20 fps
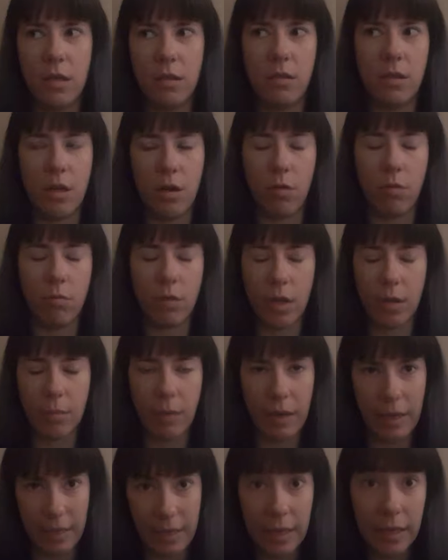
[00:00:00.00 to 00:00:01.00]
and, like
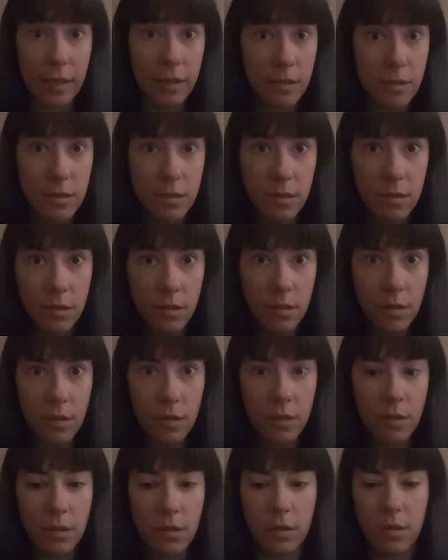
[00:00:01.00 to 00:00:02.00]
my kids,
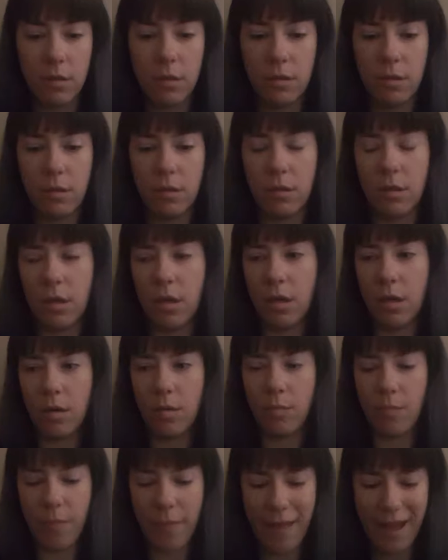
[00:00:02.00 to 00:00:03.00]

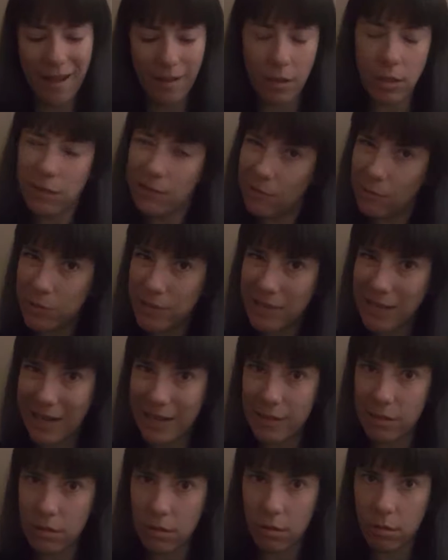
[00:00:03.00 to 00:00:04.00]
that close,
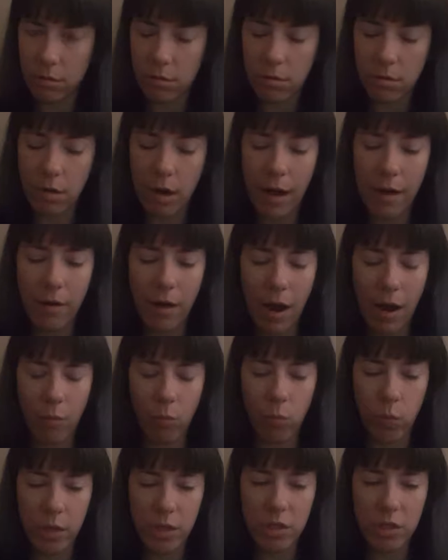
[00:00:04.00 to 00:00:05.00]
tight circle, I
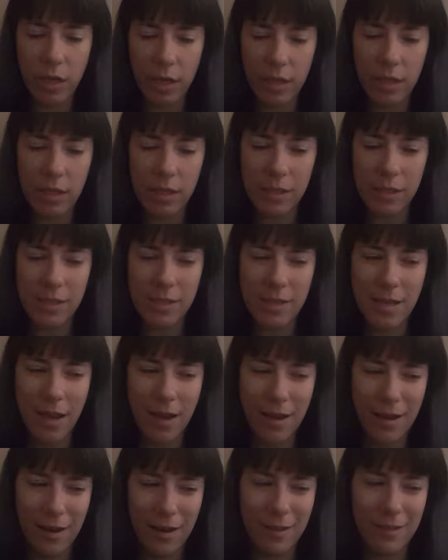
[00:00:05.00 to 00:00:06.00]
wish I could
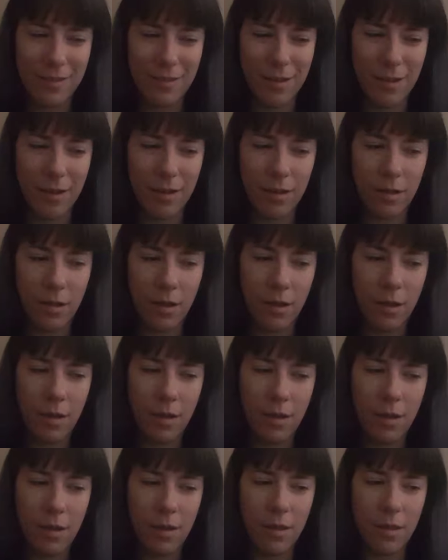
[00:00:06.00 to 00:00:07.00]
say that
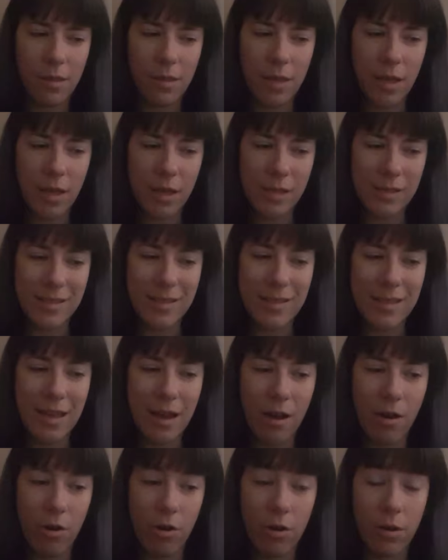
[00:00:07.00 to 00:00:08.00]
things
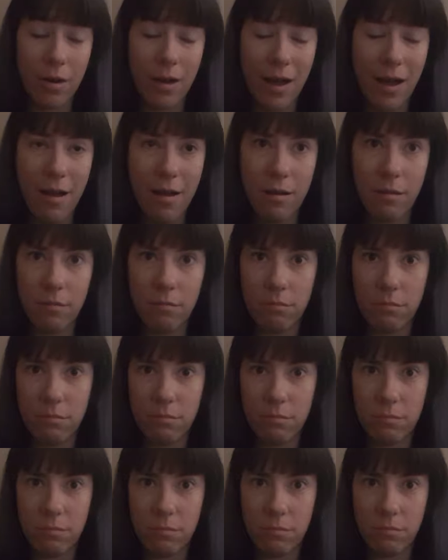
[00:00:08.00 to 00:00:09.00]
there got
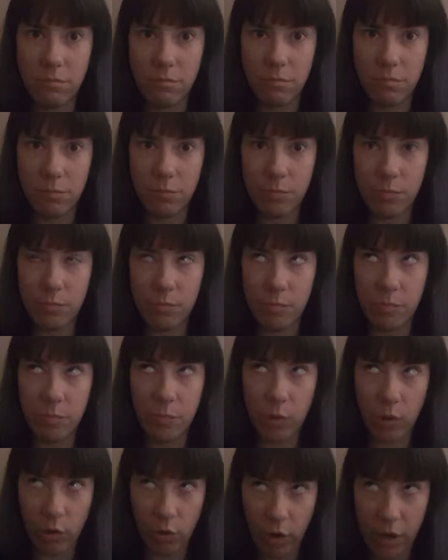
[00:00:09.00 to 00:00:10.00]

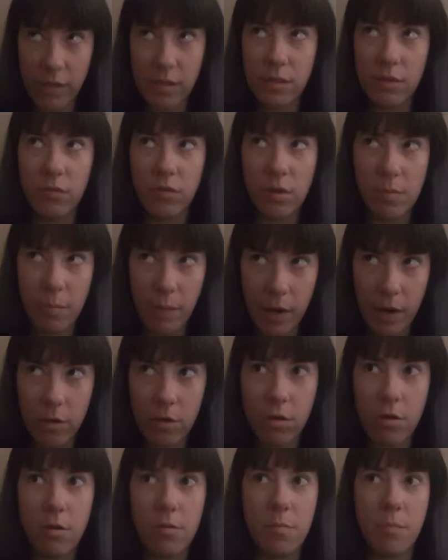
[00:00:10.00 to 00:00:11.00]
progressively
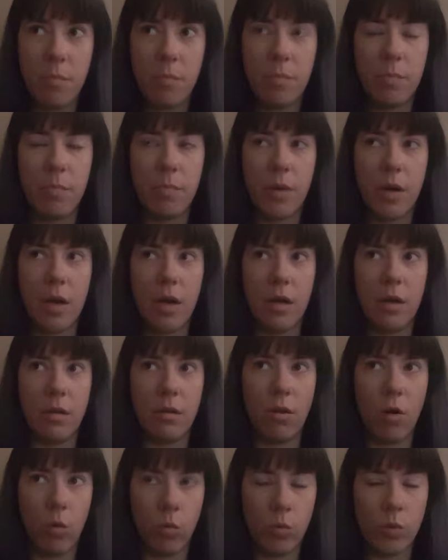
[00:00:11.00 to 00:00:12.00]
better, but
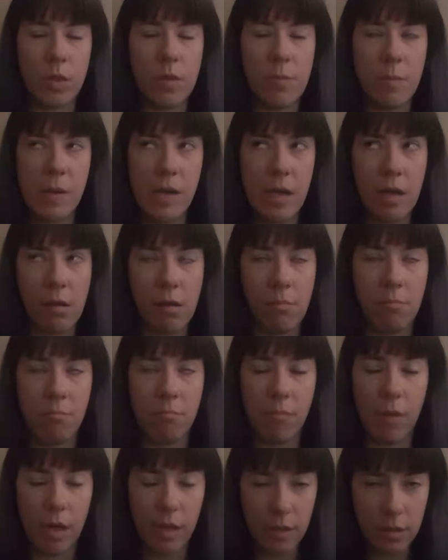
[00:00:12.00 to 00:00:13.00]
only being a
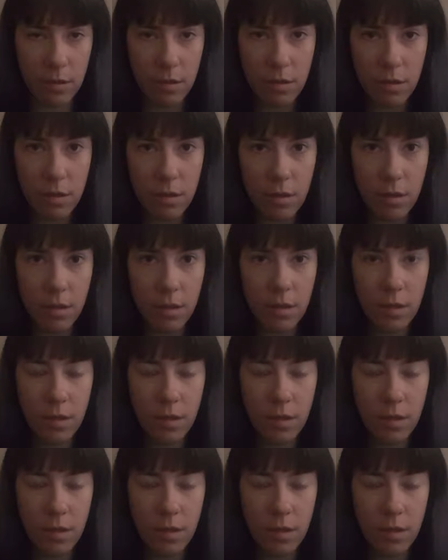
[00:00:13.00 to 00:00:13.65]
month,